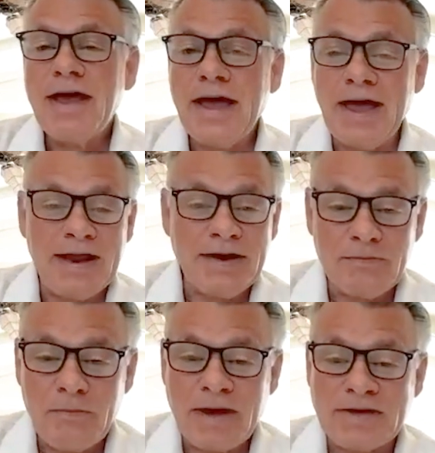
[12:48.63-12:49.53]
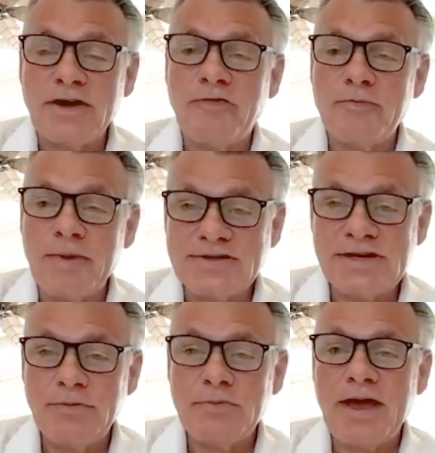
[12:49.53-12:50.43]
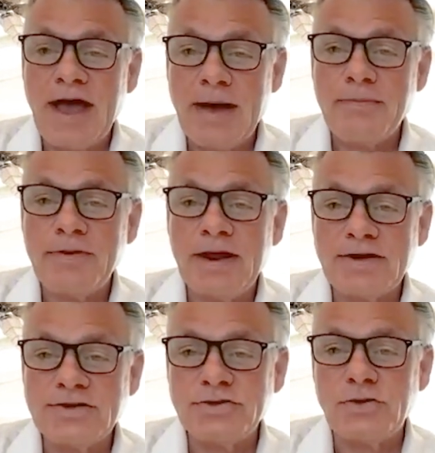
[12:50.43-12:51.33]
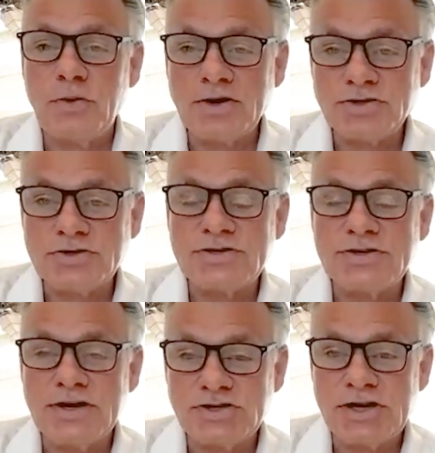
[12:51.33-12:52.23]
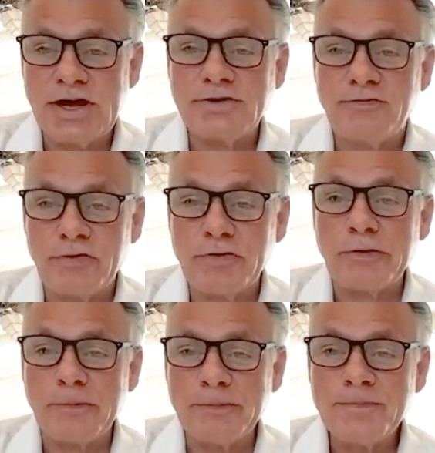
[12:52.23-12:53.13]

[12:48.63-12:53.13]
And myself and my team would be happy to answer your questions and educate you further.